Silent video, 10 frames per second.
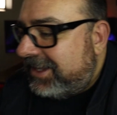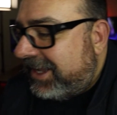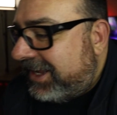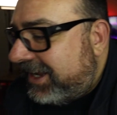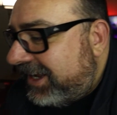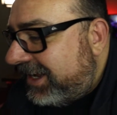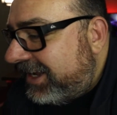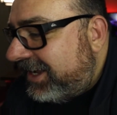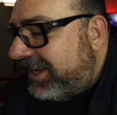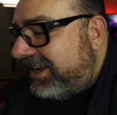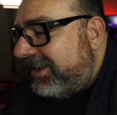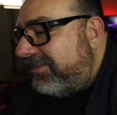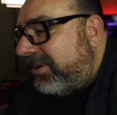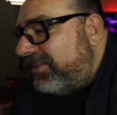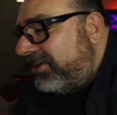
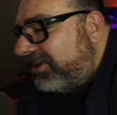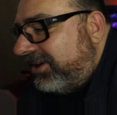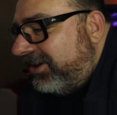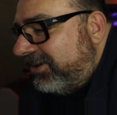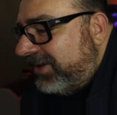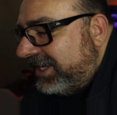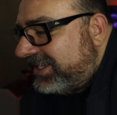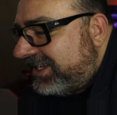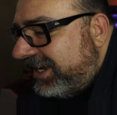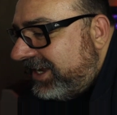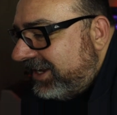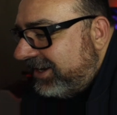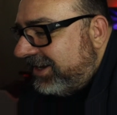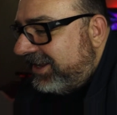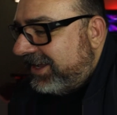Pomodoro as
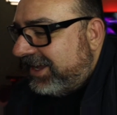in